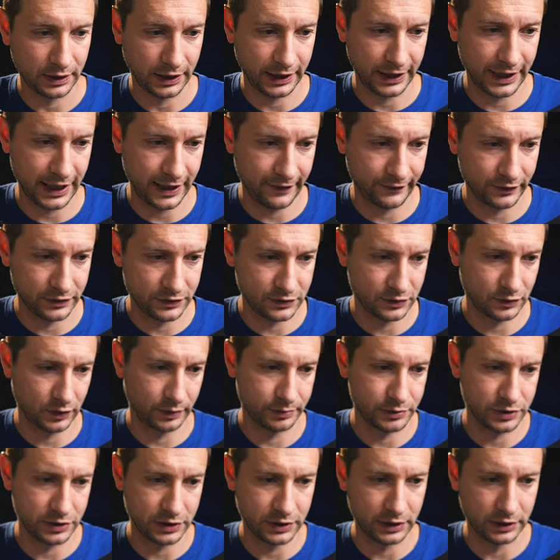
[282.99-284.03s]
I haven't, so
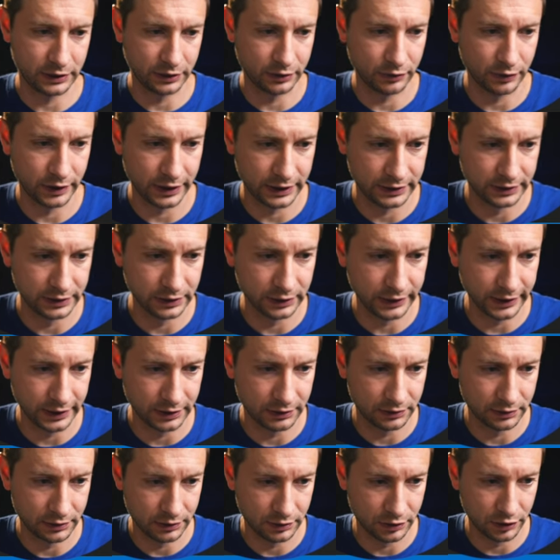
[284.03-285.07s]
I'm just gonna go ahead and
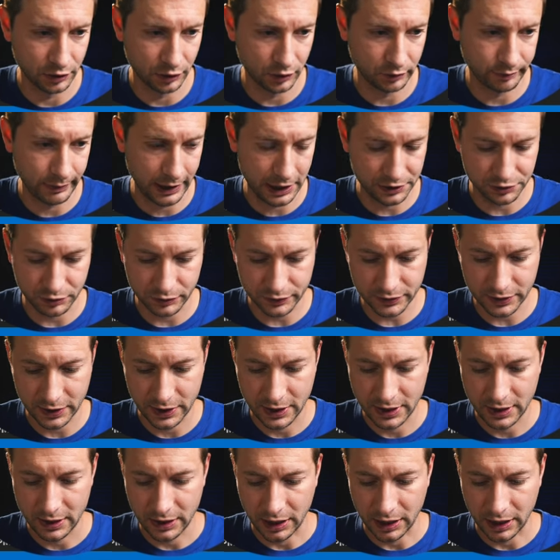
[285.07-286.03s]
delete node modules.